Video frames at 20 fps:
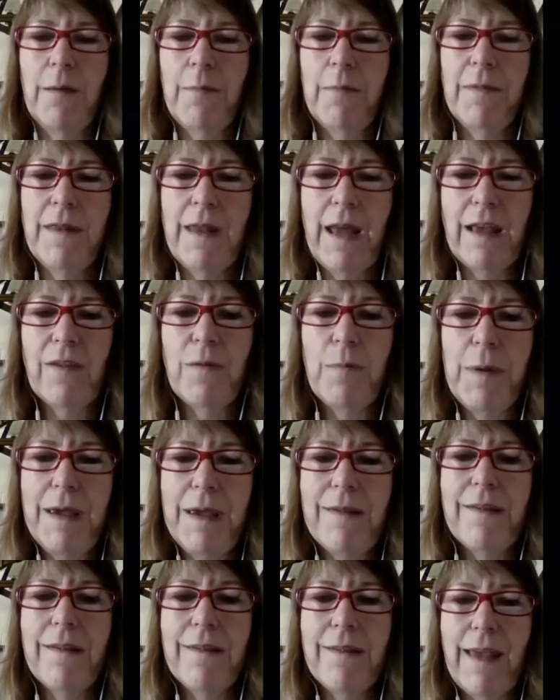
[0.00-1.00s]
next
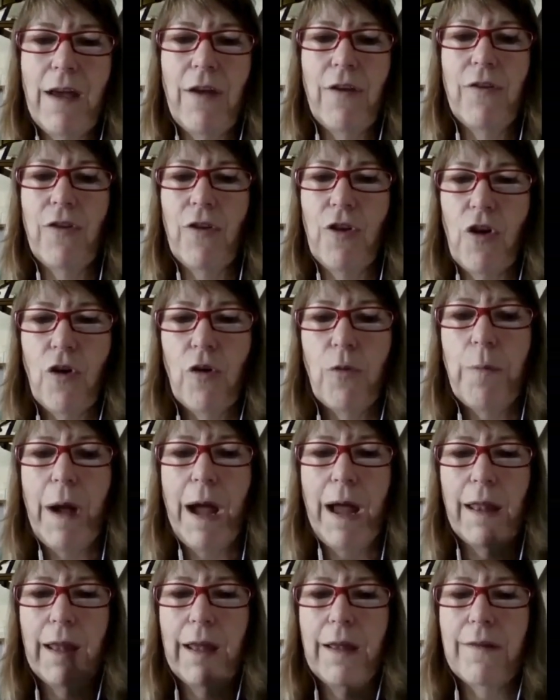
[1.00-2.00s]
pieces as
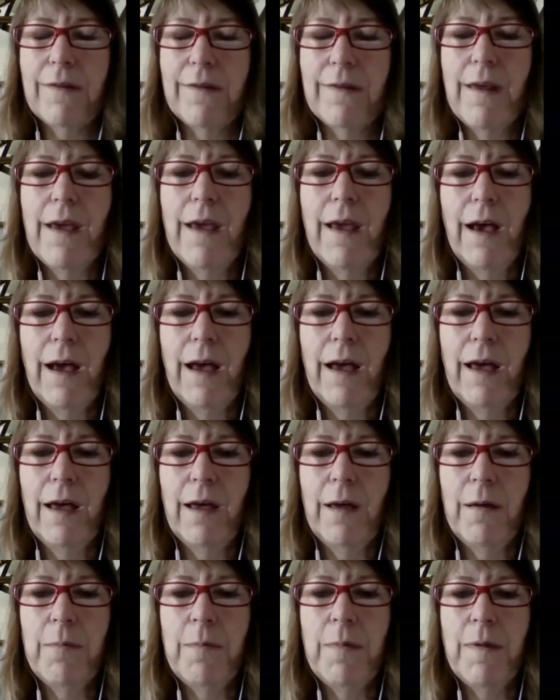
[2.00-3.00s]
co-pilots,
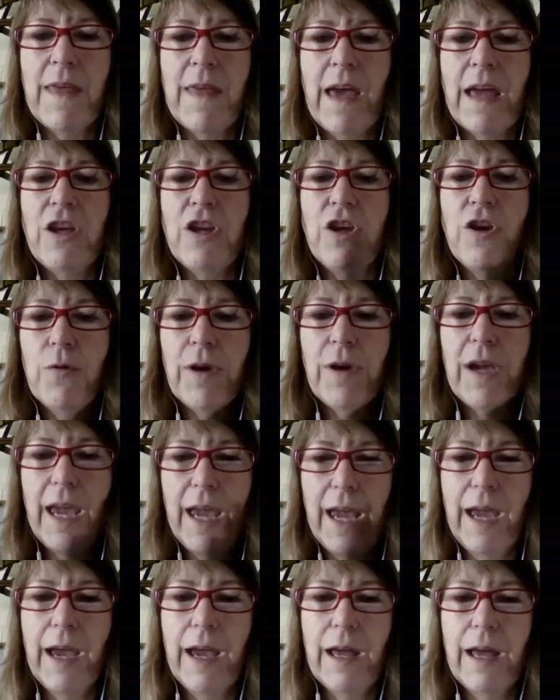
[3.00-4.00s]
that you
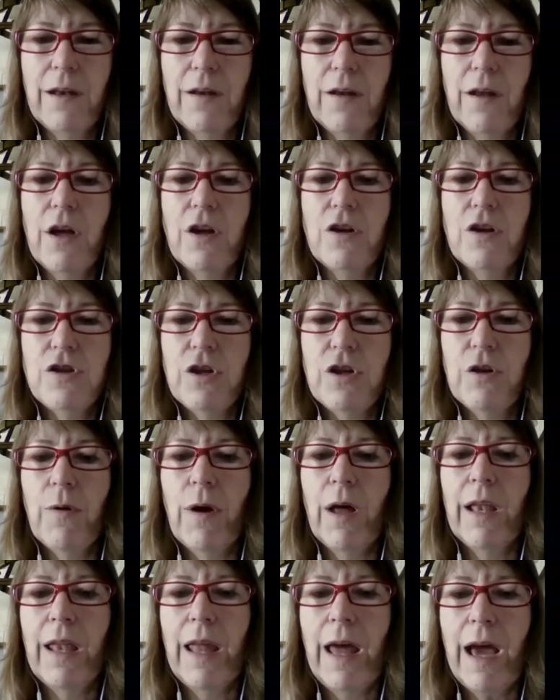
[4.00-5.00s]
can do a
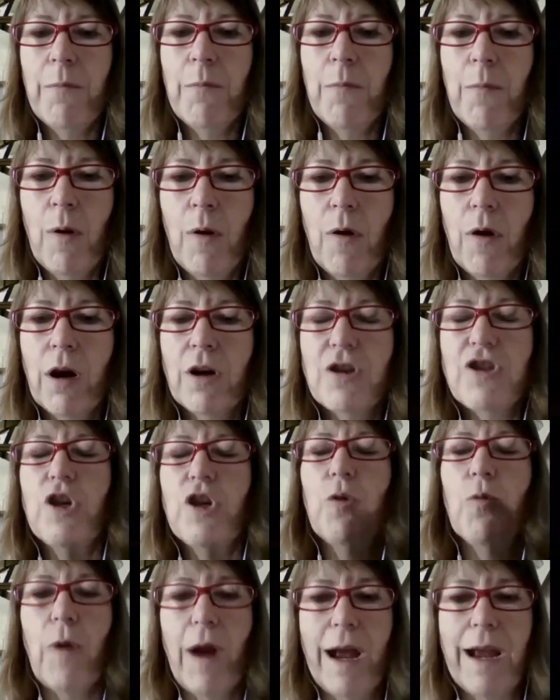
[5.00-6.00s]
lot more to
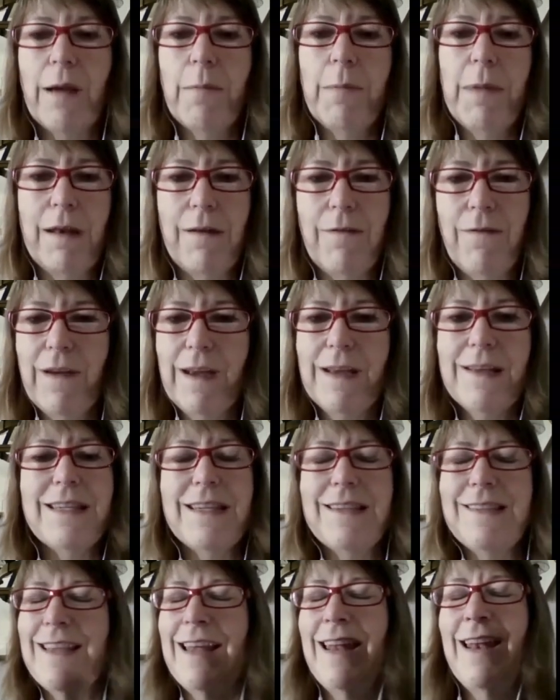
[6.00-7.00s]
recommend
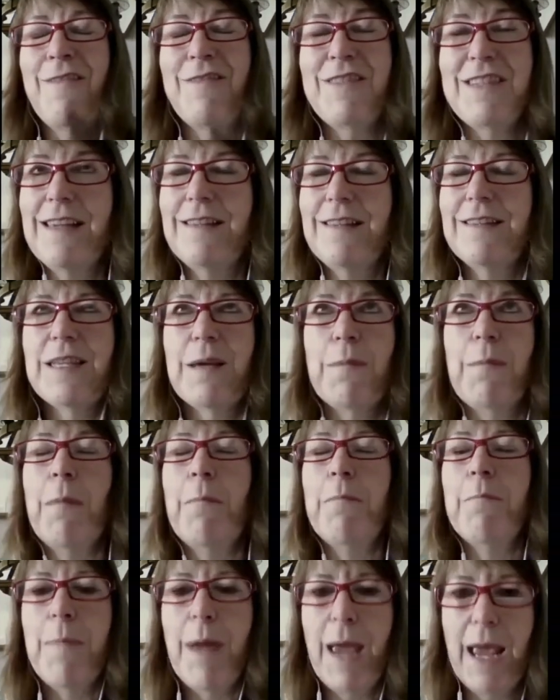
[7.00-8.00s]
fixes. And I've seen some
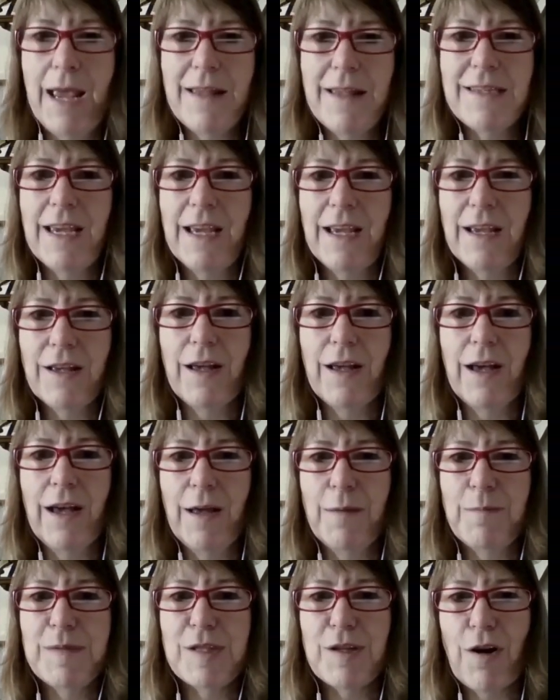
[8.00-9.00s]
amazing
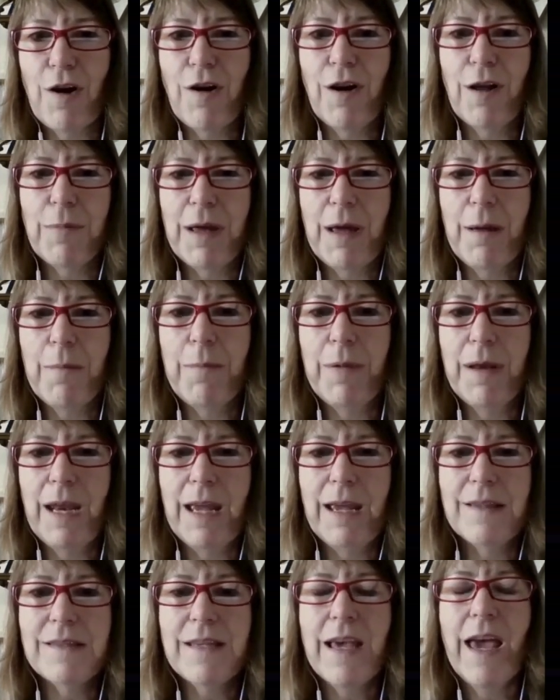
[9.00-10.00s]
startup
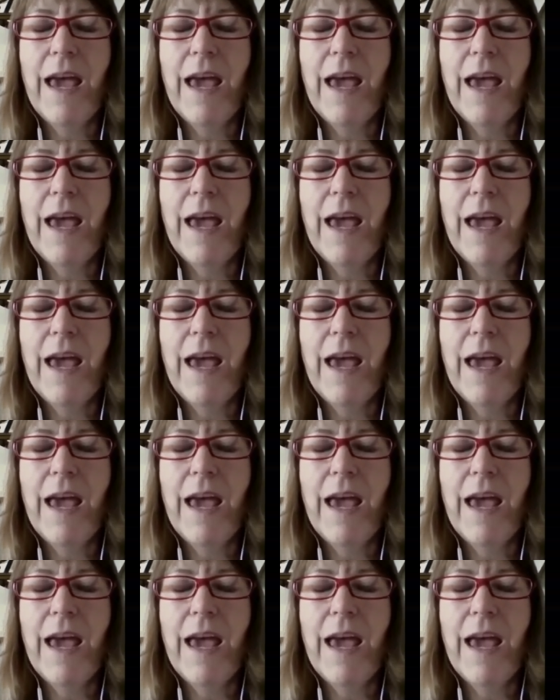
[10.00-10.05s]
companies